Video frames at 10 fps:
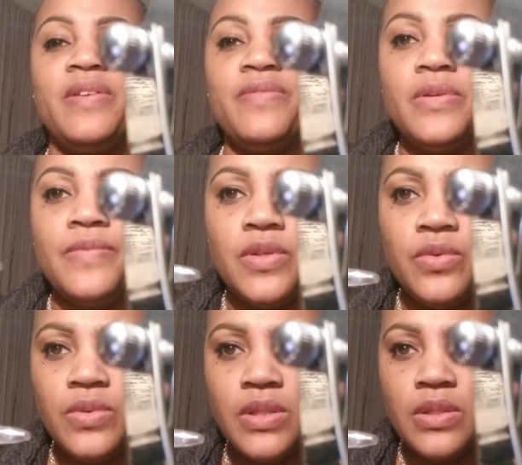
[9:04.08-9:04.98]
never even
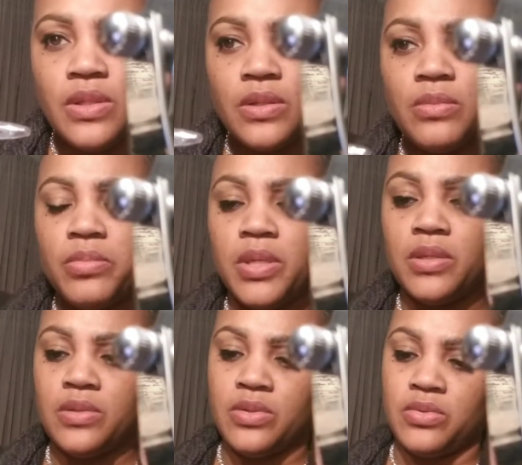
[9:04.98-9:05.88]
used this end of the
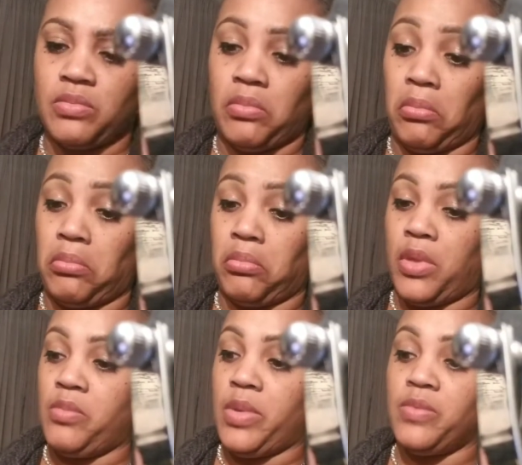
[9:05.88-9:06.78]
pencil. I
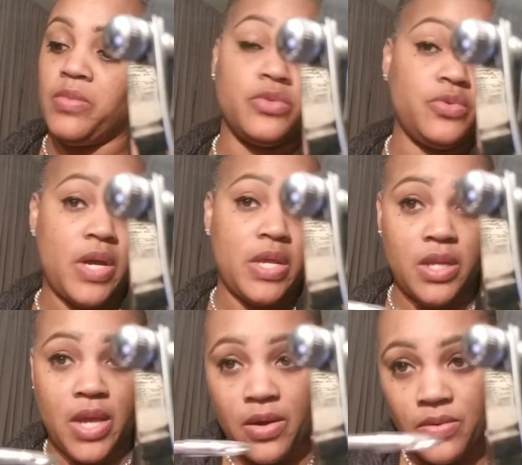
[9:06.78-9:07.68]
might want to try
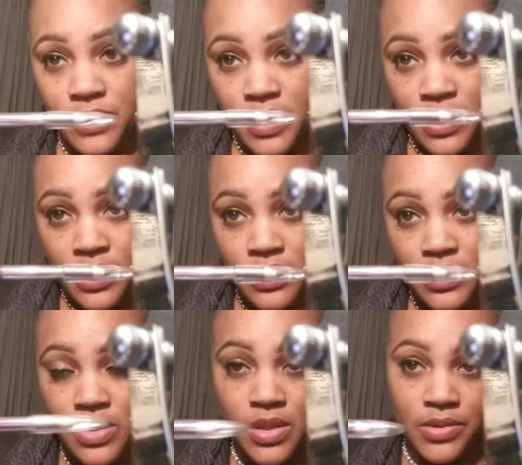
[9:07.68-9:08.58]
that out,
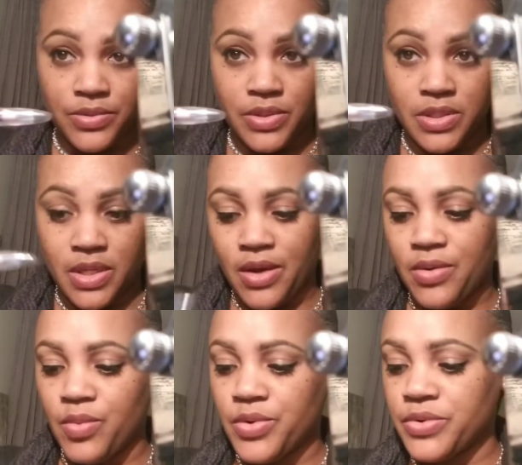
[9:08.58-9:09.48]
this color, to see
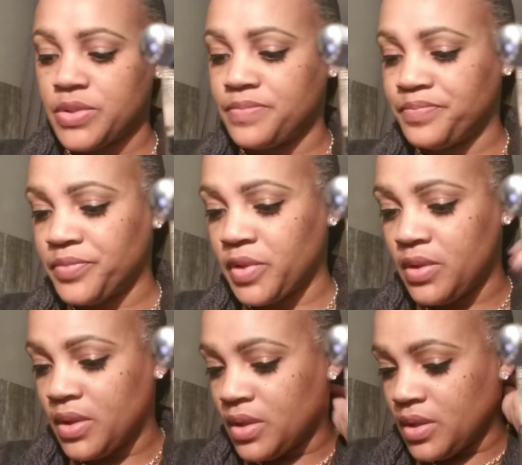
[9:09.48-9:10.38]
how it works.
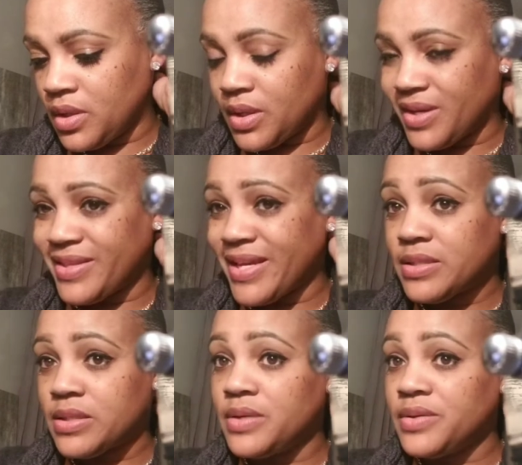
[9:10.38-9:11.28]
And
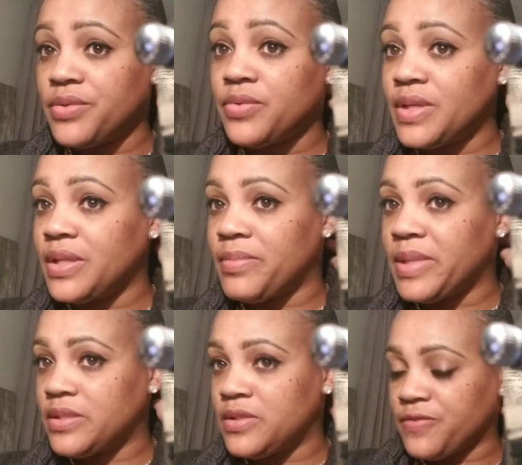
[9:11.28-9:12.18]
that's another thing that
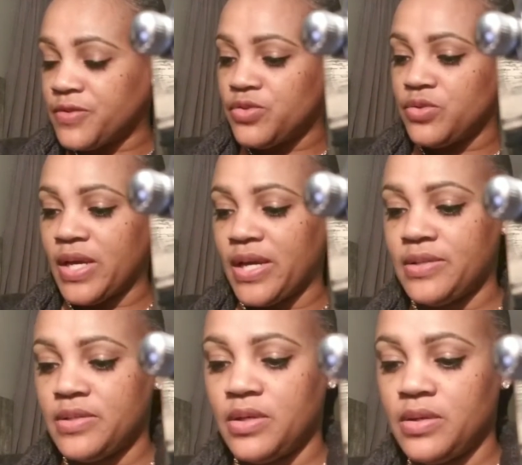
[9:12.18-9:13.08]
makes a difference, you
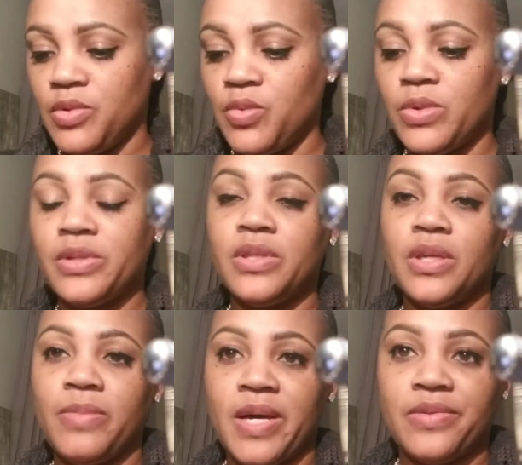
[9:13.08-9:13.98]
guys. You want to
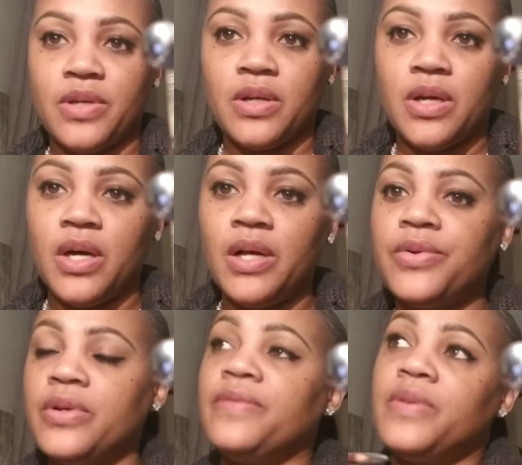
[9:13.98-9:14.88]
think about the
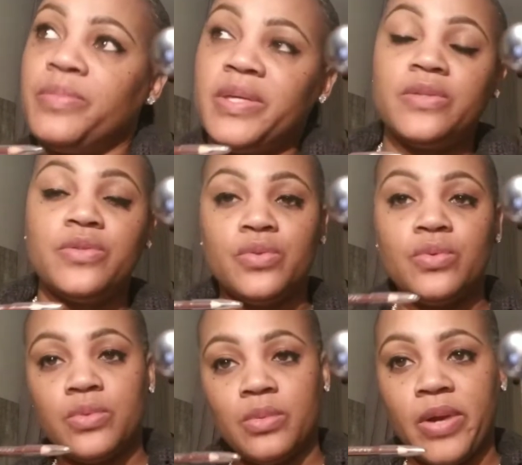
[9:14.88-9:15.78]
color of the
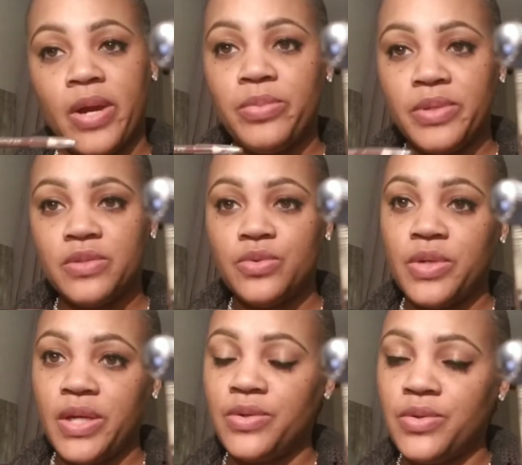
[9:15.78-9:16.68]
pencil, the brow
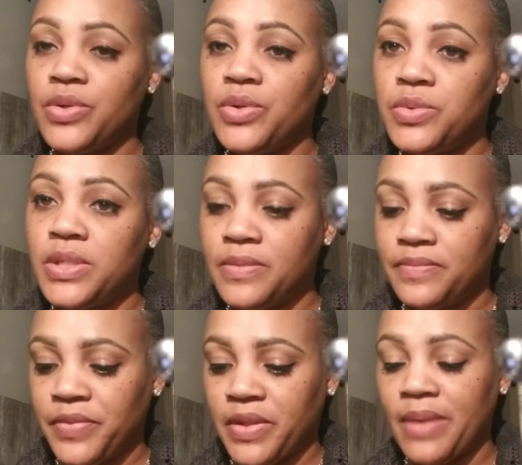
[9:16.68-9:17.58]
pencil that you're
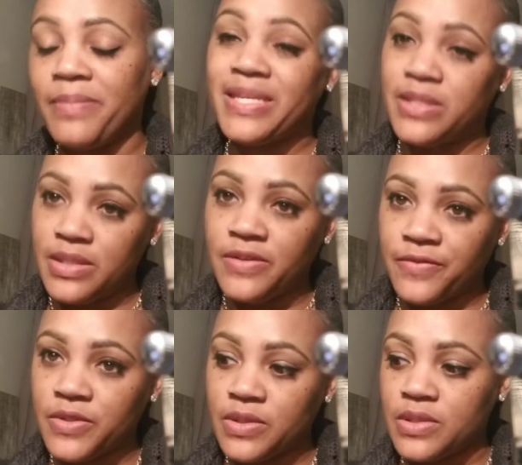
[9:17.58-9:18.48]
using. That makes a
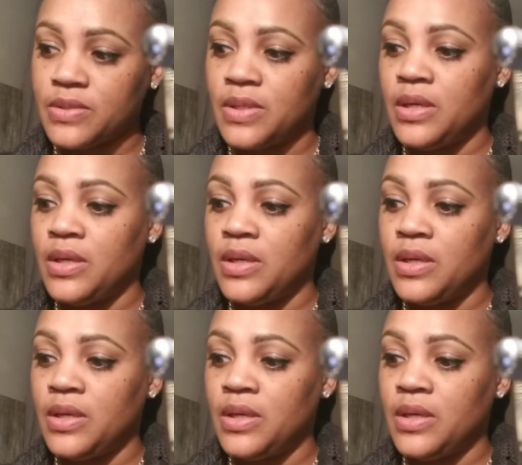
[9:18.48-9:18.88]
difference.